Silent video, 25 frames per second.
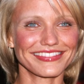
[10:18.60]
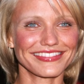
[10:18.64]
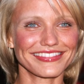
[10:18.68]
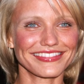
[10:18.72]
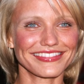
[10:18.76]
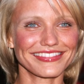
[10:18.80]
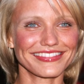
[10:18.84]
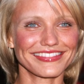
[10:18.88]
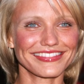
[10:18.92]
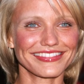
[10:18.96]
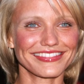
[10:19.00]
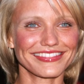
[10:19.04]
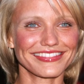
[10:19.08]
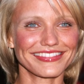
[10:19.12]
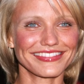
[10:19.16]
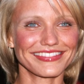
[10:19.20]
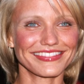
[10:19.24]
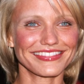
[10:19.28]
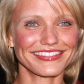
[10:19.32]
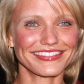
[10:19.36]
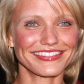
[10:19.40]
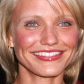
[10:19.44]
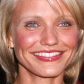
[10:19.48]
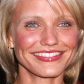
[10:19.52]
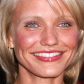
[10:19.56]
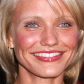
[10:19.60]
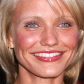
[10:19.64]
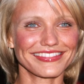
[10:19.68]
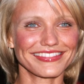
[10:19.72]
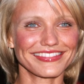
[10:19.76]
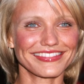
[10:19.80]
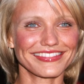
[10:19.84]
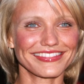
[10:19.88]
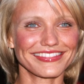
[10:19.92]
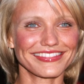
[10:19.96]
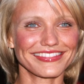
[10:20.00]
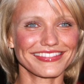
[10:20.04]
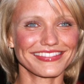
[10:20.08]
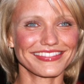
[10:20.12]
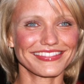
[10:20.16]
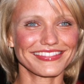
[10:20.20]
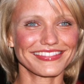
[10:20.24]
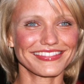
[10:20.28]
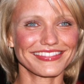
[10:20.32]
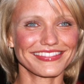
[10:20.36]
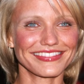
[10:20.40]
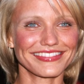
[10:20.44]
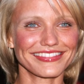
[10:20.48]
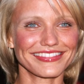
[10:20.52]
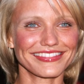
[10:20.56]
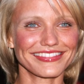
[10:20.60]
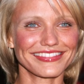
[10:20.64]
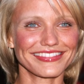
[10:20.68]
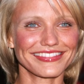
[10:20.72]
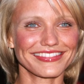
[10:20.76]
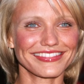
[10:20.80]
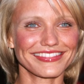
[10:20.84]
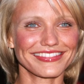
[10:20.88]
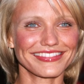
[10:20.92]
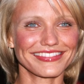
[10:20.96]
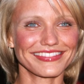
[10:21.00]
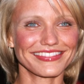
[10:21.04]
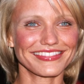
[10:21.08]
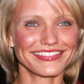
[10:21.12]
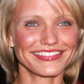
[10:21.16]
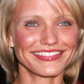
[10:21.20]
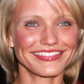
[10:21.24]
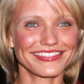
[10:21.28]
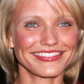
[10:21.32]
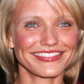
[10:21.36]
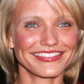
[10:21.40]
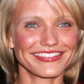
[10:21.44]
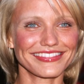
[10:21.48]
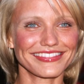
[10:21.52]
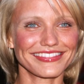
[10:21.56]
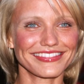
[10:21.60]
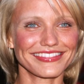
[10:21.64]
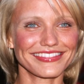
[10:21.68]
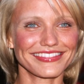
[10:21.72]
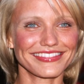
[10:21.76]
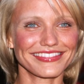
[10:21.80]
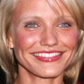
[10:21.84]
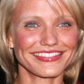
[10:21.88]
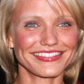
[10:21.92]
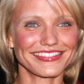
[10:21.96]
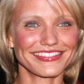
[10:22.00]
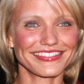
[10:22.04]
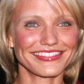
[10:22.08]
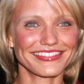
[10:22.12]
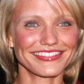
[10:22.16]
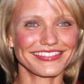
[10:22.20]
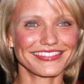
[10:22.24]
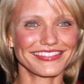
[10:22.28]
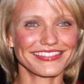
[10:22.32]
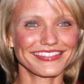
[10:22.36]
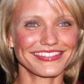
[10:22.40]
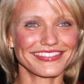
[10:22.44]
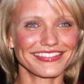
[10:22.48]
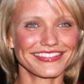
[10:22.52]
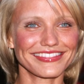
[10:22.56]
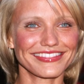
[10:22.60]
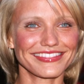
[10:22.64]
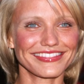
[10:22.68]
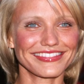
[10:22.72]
This person isn't speaking.